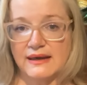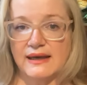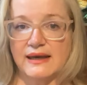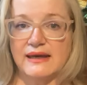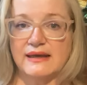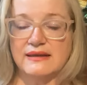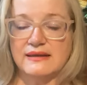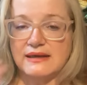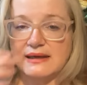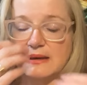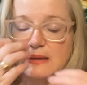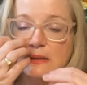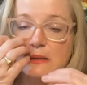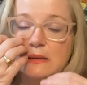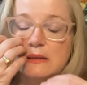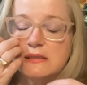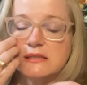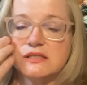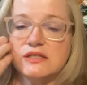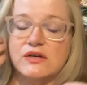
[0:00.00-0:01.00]
and
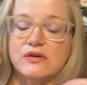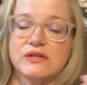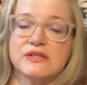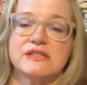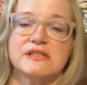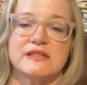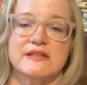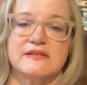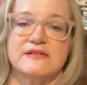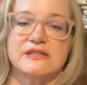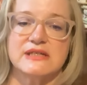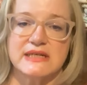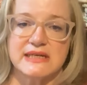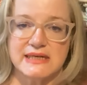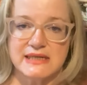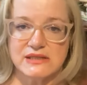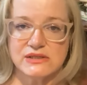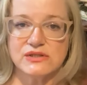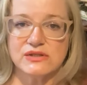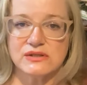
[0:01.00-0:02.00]
then sew the sleeves and
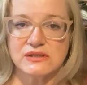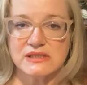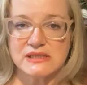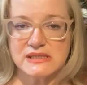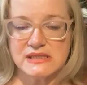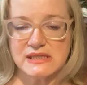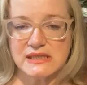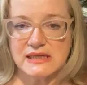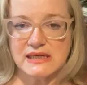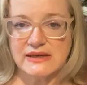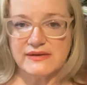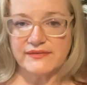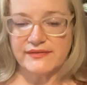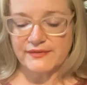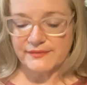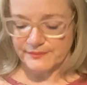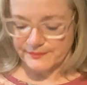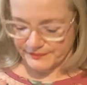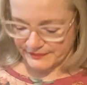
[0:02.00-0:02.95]
insert the sleeve.